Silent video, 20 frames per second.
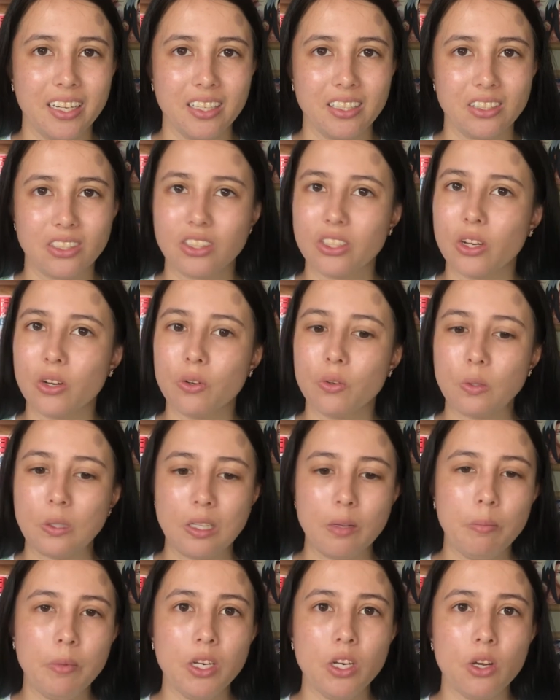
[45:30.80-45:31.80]
So
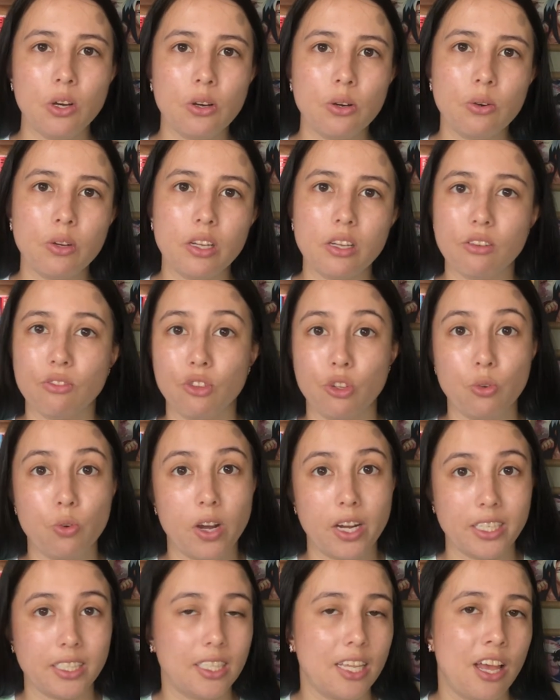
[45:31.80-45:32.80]
let me know if you
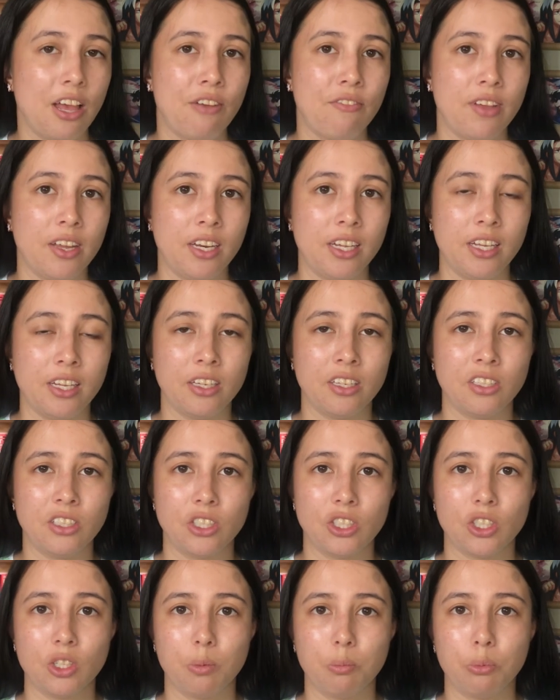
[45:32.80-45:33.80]
guys have any
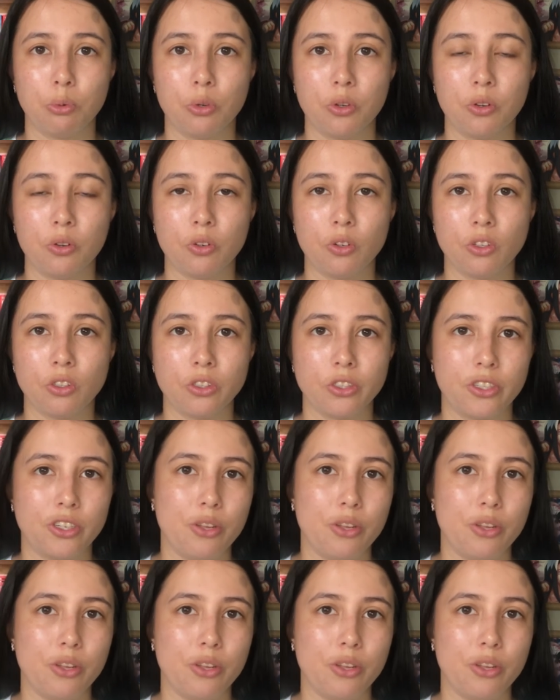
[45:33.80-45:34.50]
additional pre-orders.